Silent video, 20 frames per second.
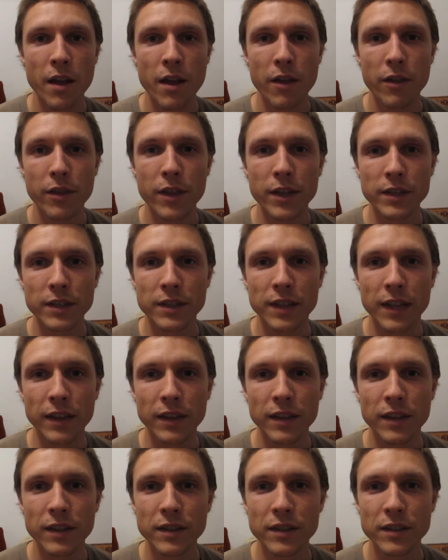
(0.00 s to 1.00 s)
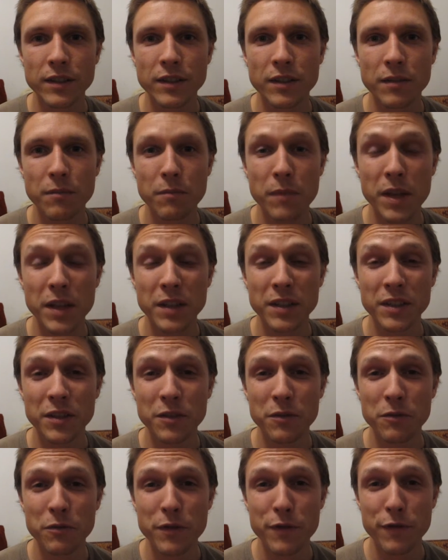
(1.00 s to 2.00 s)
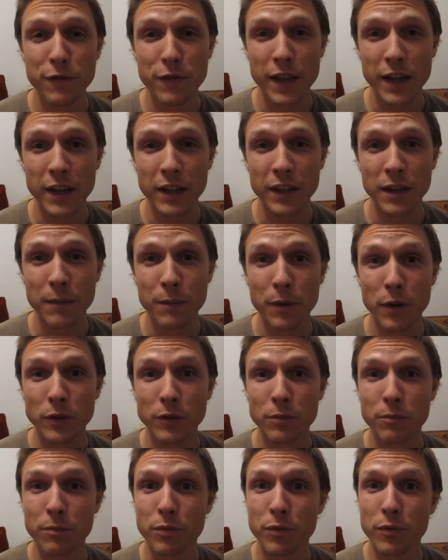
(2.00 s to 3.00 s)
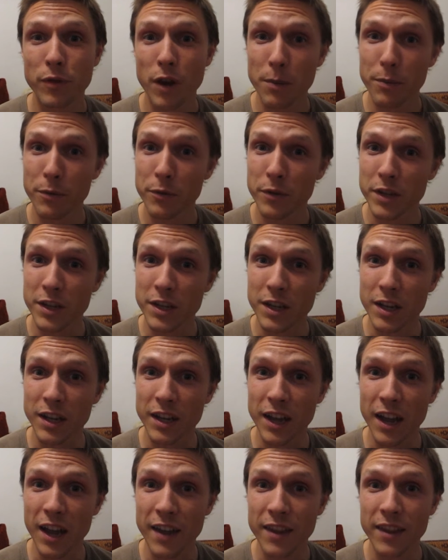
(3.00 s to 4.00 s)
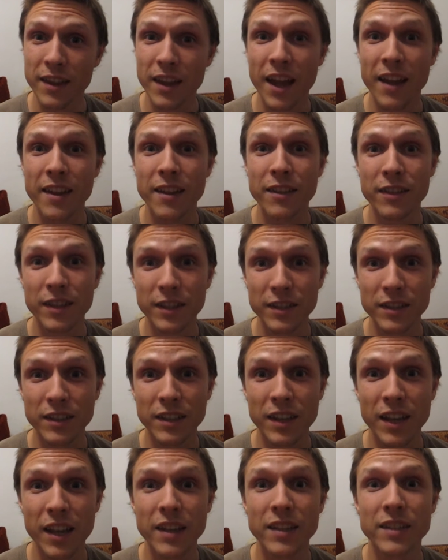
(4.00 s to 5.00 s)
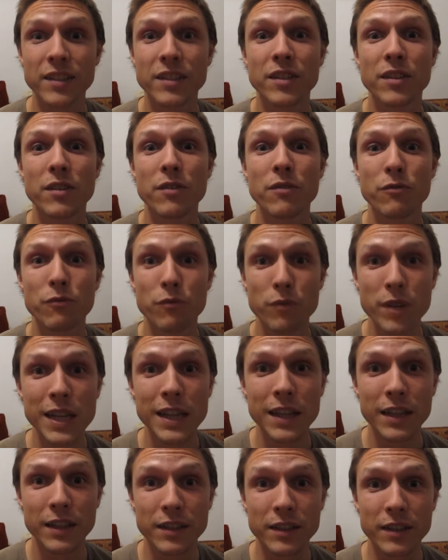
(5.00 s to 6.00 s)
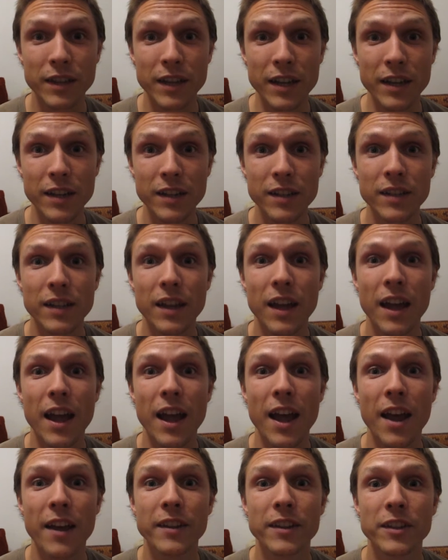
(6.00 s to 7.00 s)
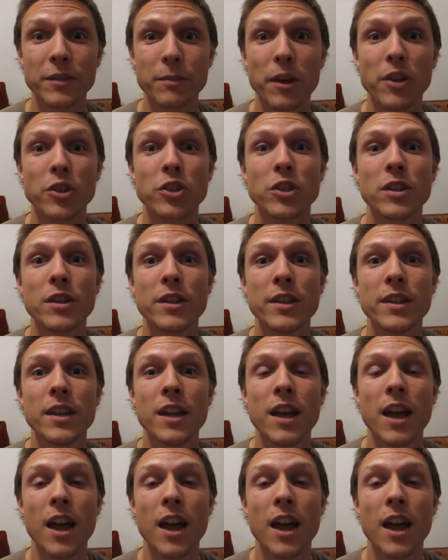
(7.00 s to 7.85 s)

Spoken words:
This sentence makes you reflect about property again, and in this case real estate and especially